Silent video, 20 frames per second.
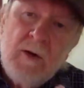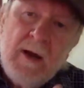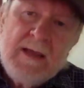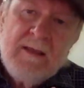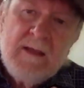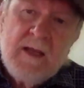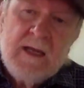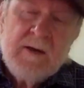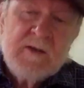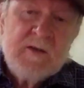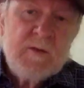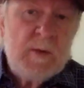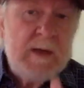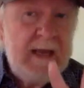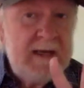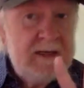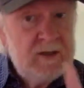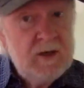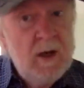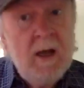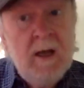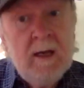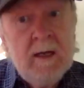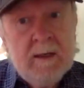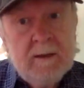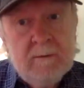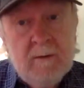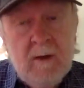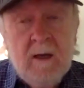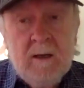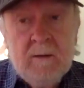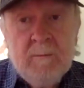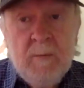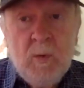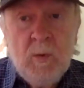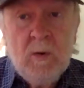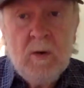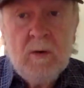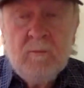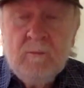the great thing is we had John on
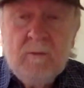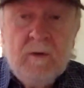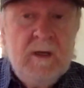board